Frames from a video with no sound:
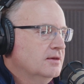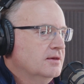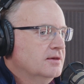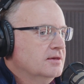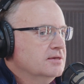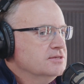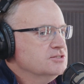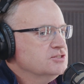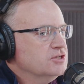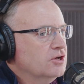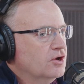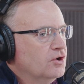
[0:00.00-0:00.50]

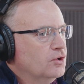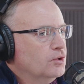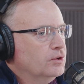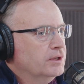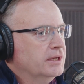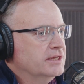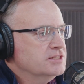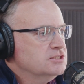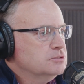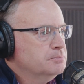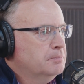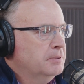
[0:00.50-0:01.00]
So
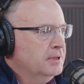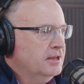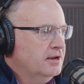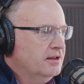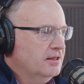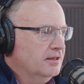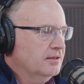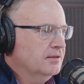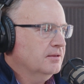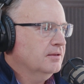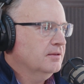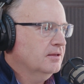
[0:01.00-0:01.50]
it's been
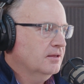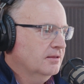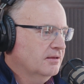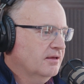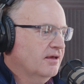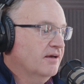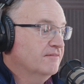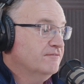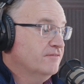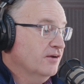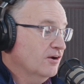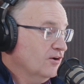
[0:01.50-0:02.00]
a
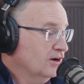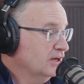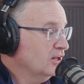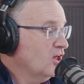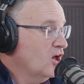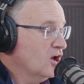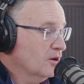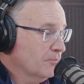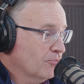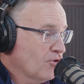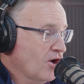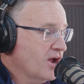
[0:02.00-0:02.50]
very
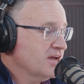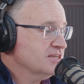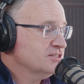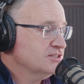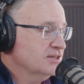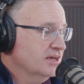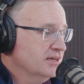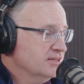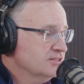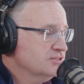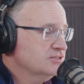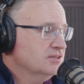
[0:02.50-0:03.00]
long
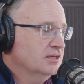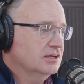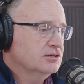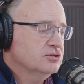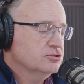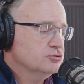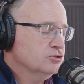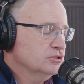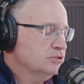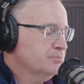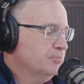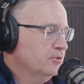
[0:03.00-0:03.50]
process. The
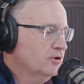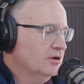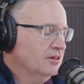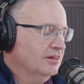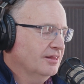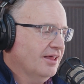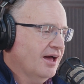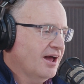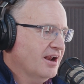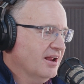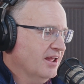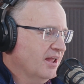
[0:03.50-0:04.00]
industry's put a
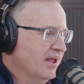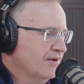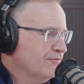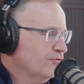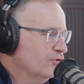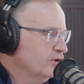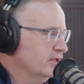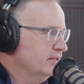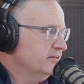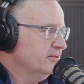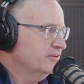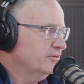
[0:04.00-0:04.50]
lot of effort
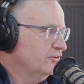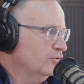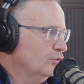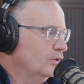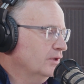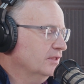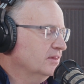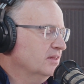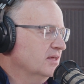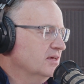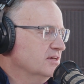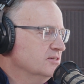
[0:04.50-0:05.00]
into doing
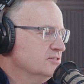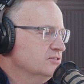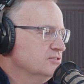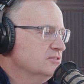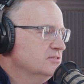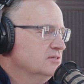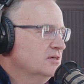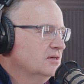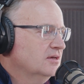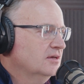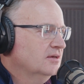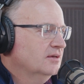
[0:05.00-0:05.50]
this,
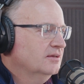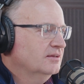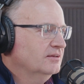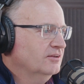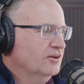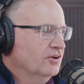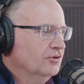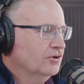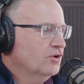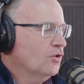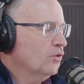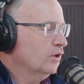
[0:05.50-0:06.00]

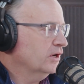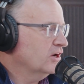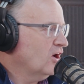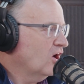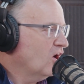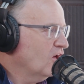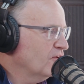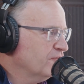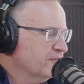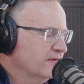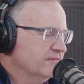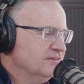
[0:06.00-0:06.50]
going to
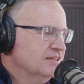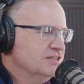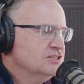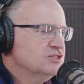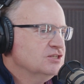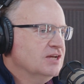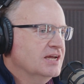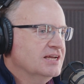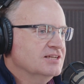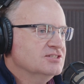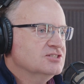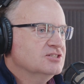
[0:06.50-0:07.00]
all 50
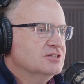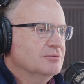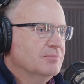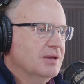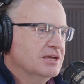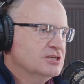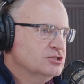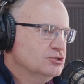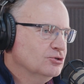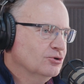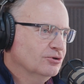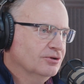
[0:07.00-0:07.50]
states to make
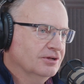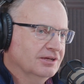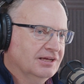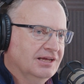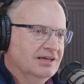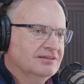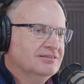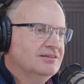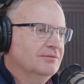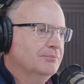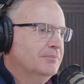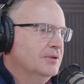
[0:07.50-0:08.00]
sure to
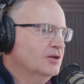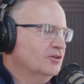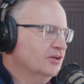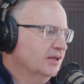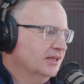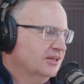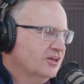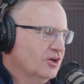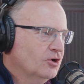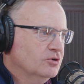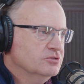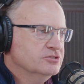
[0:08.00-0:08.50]
get the building
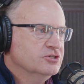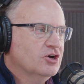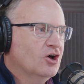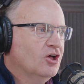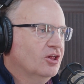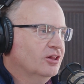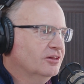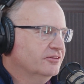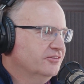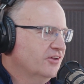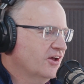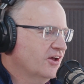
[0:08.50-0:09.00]
codes
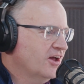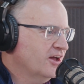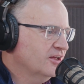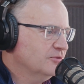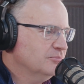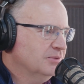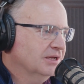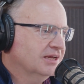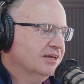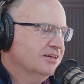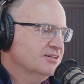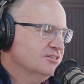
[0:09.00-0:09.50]
all done,
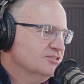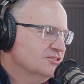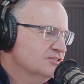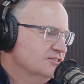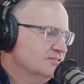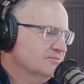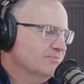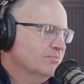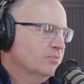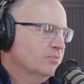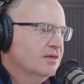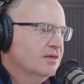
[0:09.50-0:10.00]
because
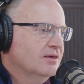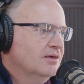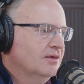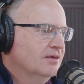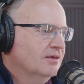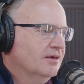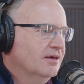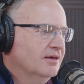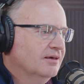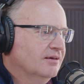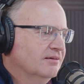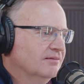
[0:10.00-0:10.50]

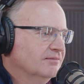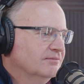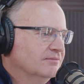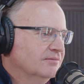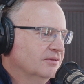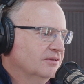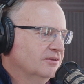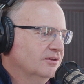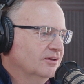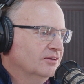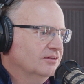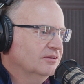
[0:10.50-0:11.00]

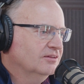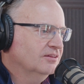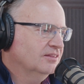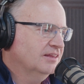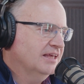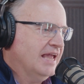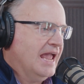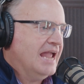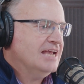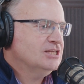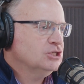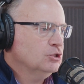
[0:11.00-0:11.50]
the
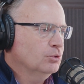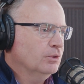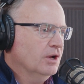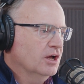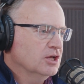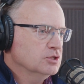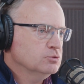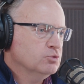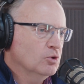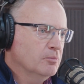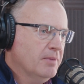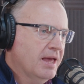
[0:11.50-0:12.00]

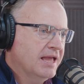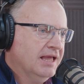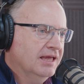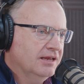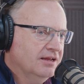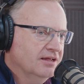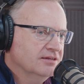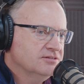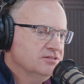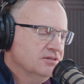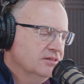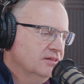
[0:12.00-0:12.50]
A2Ls will make it
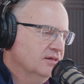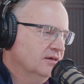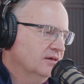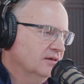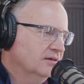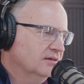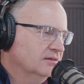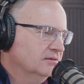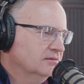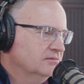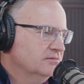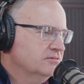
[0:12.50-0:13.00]
into
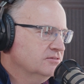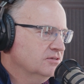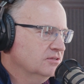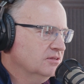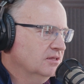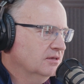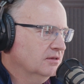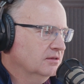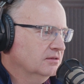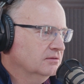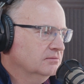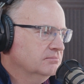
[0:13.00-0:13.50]

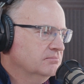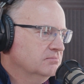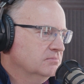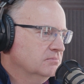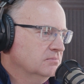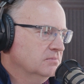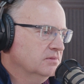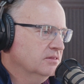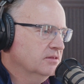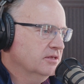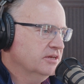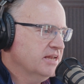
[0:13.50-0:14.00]

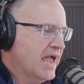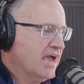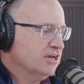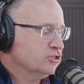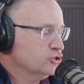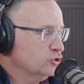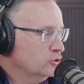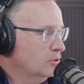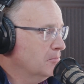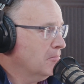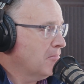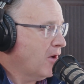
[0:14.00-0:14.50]
the
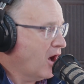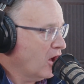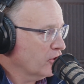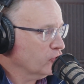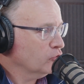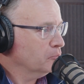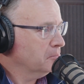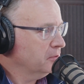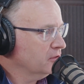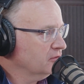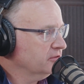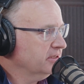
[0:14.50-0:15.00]
national model
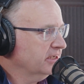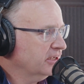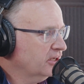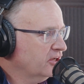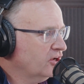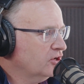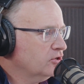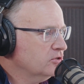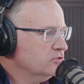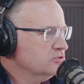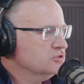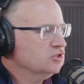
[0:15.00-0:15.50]
building
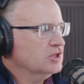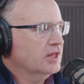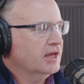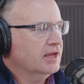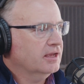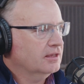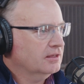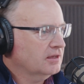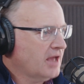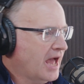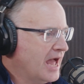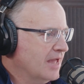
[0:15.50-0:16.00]
codes
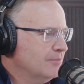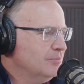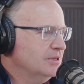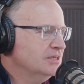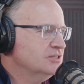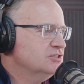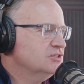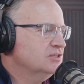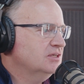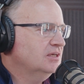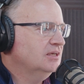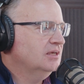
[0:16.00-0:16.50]
like
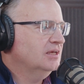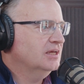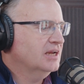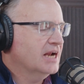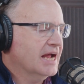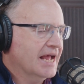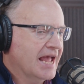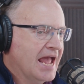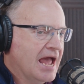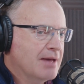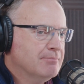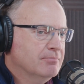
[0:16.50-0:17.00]
IBC and
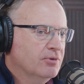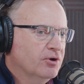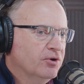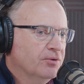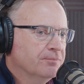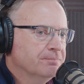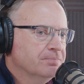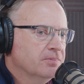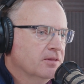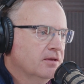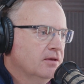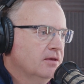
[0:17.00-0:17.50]
IAPMO
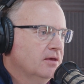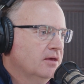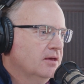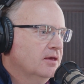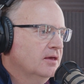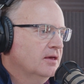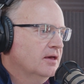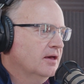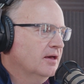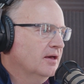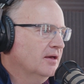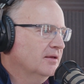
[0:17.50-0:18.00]

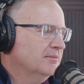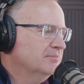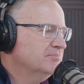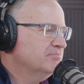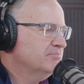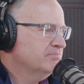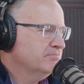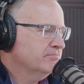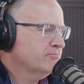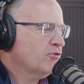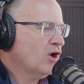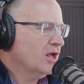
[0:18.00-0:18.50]

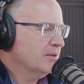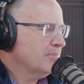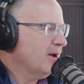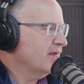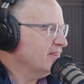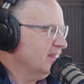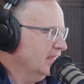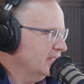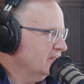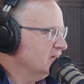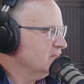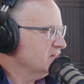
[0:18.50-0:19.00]
probably by the
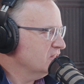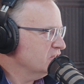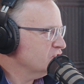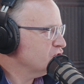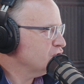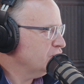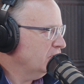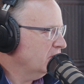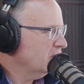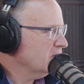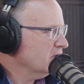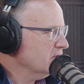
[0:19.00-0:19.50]
end of this
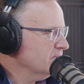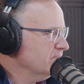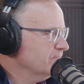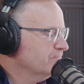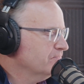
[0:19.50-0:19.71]
year.